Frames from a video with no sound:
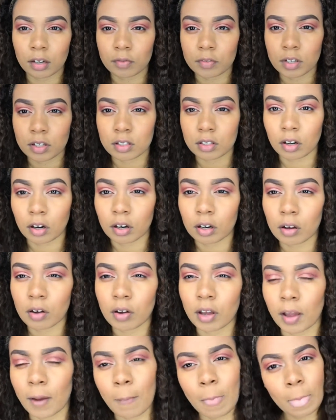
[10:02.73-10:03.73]
of just dark.
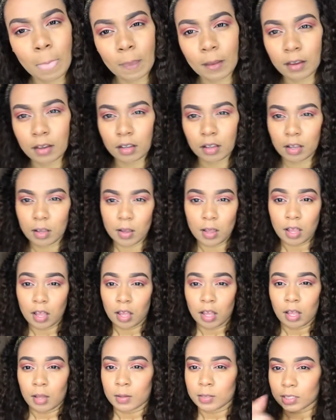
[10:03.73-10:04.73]
Okay,
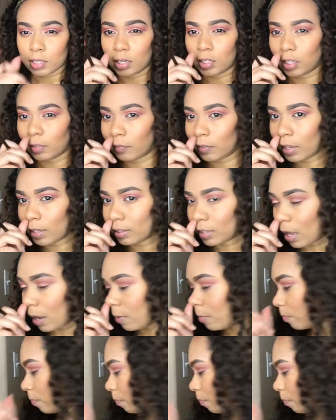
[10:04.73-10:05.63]
just gonna leave it like that.